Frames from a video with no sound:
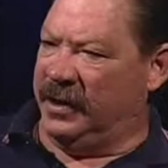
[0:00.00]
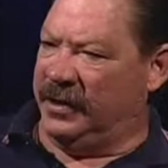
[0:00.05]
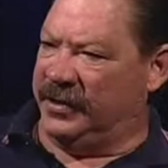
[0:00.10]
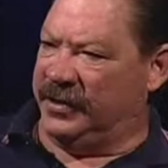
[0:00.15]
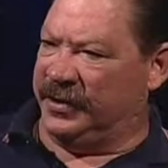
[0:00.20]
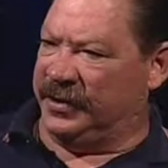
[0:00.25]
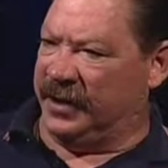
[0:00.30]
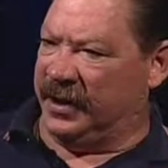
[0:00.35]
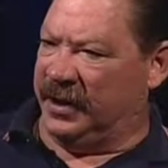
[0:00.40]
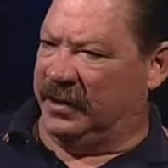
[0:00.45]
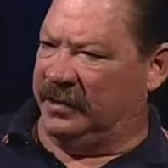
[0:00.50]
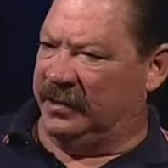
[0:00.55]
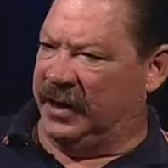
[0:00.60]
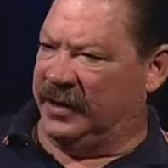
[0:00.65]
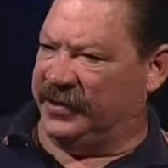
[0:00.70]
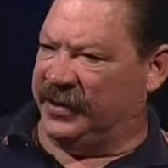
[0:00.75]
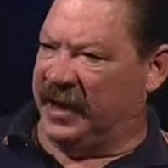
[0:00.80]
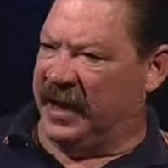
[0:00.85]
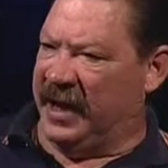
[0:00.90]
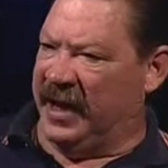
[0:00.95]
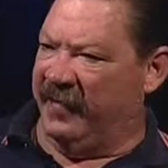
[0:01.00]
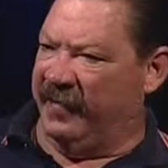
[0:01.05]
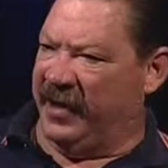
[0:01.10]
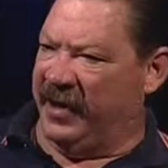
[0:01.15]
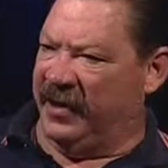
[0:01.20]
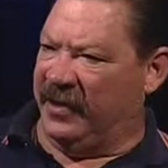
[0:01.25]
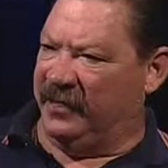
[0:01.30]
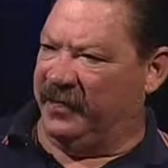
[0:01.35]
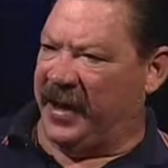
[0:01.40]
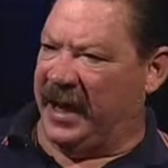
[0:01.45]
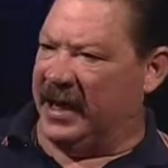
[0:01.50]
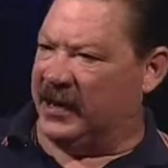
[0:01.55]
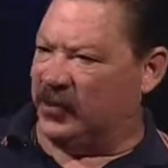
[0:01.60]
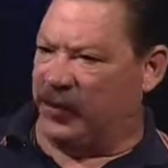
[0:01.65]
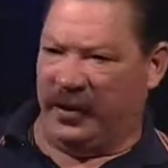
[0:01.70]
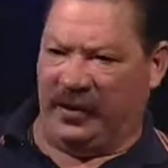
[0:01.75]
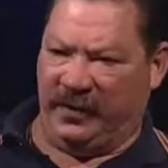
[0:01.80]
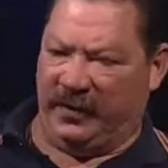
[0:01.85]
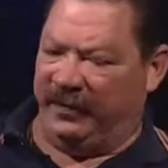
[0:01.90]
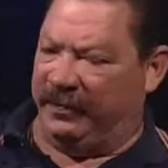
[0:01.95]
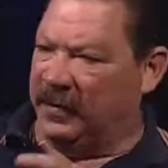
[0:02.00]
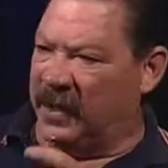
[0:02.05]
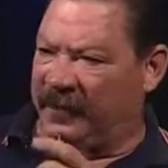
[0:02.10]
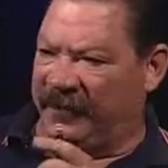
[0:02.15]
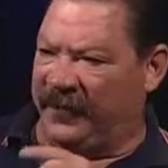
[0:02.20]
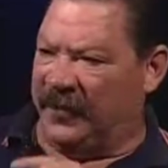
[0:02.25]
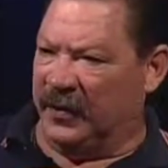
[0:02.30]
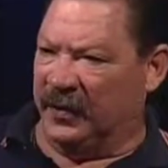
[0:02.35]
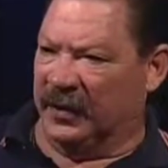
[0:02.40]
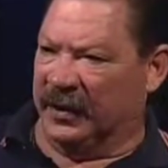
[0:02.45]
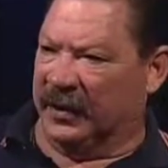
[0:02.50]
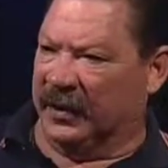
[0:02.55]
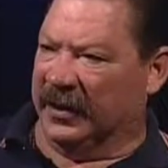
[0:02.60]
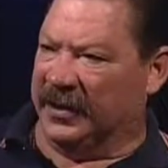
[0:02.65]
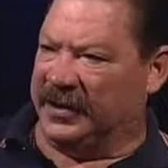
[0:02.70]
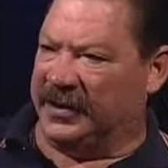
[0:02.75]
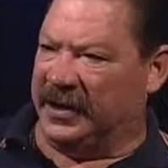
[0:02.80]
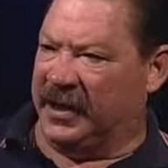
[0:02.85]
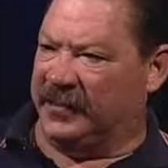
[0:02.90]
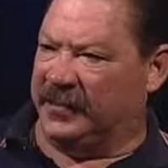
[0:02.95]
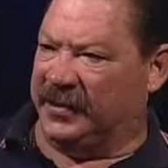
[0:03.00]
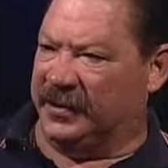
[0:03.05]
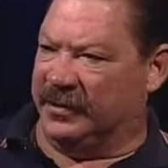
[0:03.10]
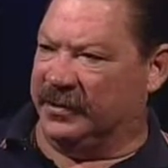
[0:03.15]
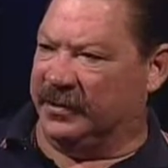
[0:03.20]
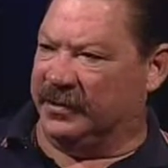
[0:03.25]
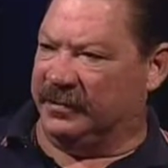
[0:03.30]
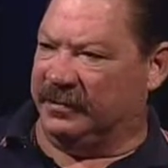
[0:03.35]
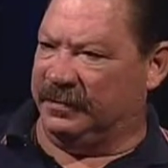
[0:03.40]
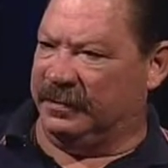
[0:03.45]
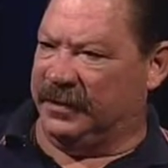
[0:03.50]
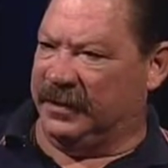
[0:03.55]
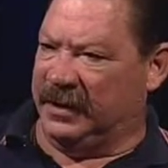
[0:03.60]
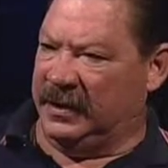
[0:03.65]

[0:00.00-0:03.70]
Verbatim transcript: as uh, as they have been in the past, with a few little exceptions.